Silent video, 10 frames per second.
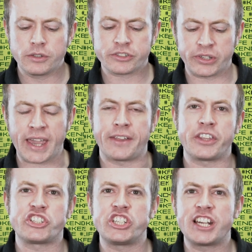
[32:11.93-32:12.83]
so yeah, the
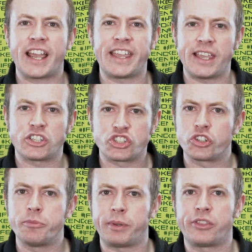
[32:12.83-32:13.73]
Shinai
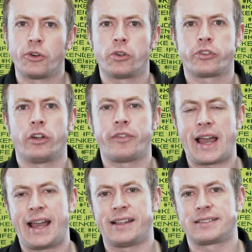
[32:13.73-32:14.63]
shouldn't be thought of
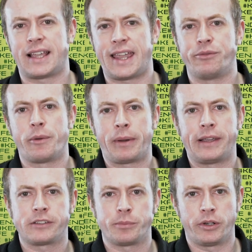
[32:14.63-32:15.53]
as a
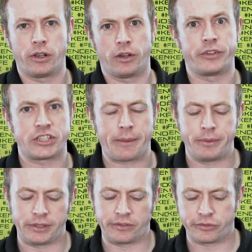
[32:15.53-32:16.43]
replacement of a
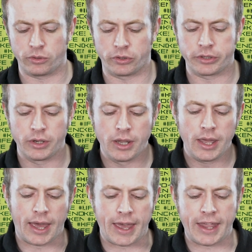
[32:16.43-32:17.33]
Japanese sword.
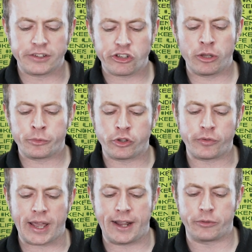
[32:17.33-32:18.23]
Uh, in terms of
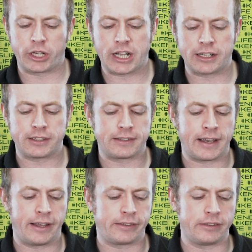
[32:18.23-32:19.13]
how the kata
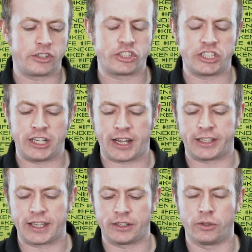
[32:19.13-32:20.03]
ties into Shinai
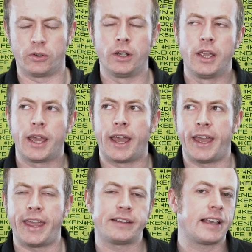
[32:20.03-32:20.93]
Kendo,
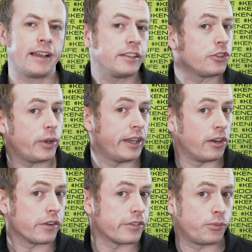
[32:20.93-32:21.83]
uh, it ties into it in
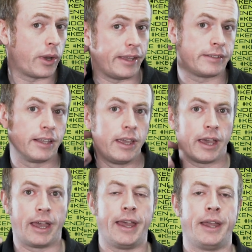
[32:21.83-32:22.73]
lots of ways,
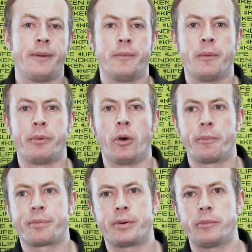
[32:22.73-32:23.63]
um,
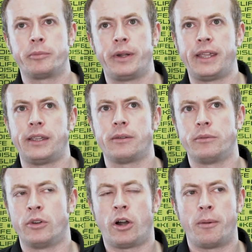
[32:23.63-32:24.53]
but probably
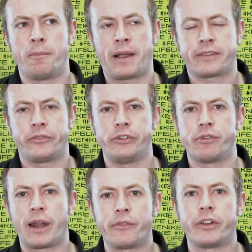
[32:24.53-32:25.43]
not massively
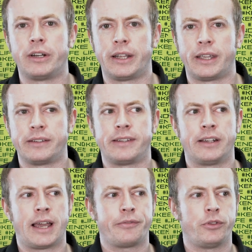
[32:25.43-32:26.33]
relevantly
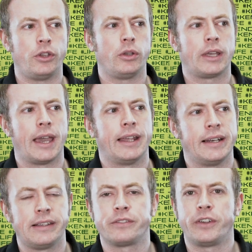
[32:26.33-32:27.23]
until after you get at
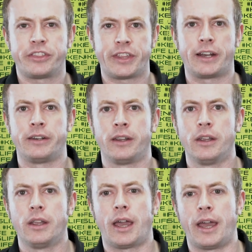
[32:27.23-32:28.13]
least fifth dan,
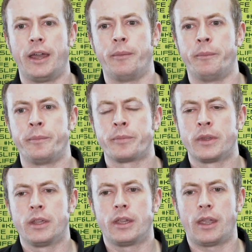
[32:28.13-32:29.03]
um,
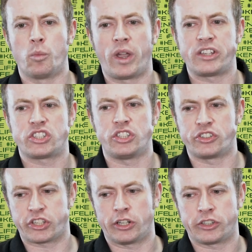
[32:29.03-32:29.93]
in which you
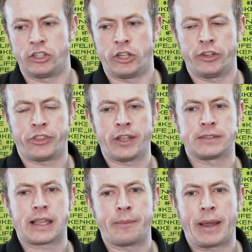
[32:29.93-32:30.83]
start to learn
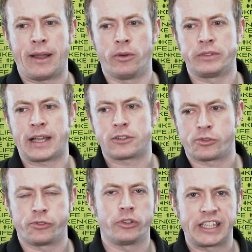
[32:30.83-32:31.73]
things about
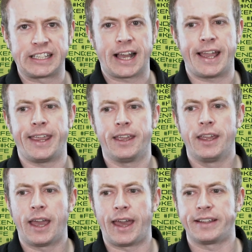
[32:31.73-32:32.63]
datotsu no kikai,
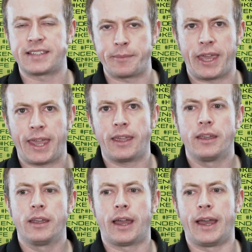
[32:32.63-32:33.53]
uh, seme,
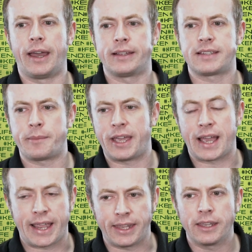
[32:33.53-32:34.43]
uh,
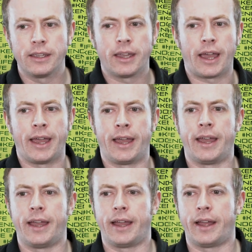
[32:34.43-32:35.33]
semeai,
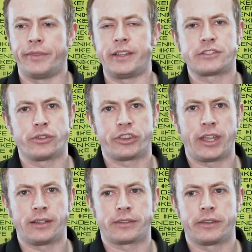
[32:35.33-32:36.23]
uh, and these sort of
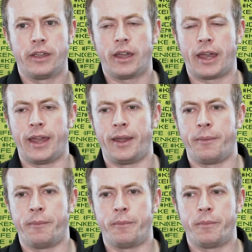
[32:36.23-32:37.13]
things.
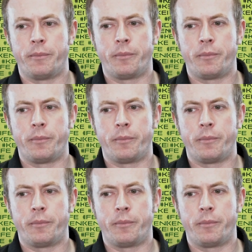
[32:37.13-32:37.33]
Um,